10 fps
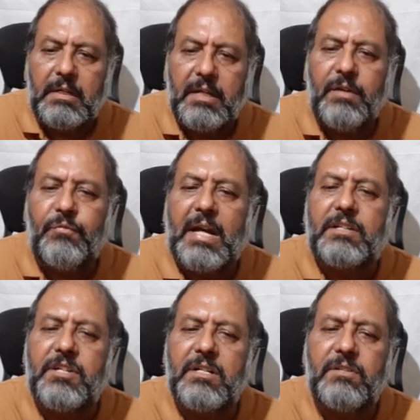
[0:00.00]

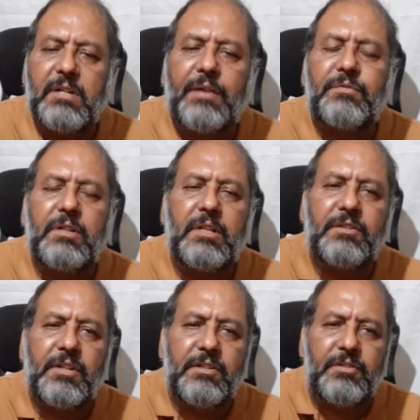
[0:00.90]
Infections after the
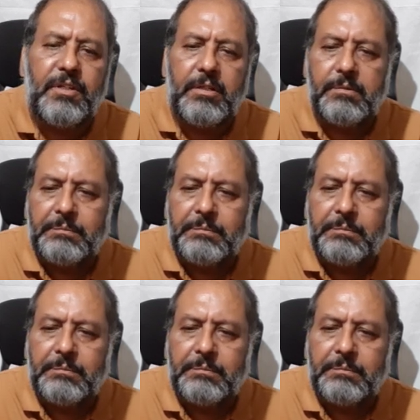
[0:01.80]
surgery,